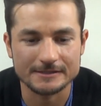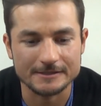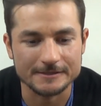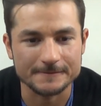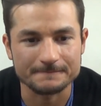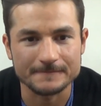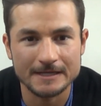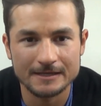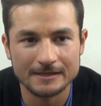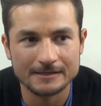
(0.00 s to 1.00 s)

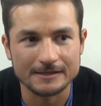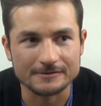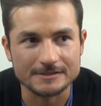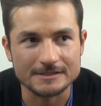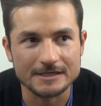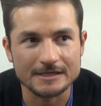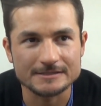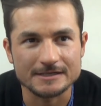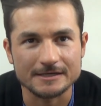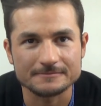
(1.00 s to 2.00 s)
Now
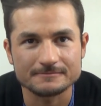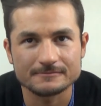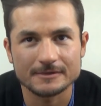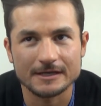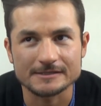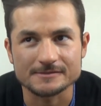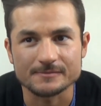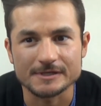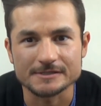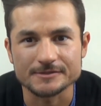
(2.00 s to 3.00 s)
today's
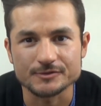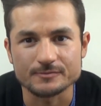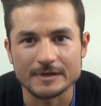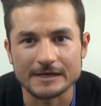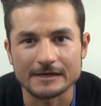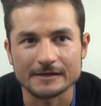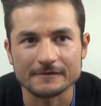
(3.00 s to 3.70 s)
hasn't been too bad.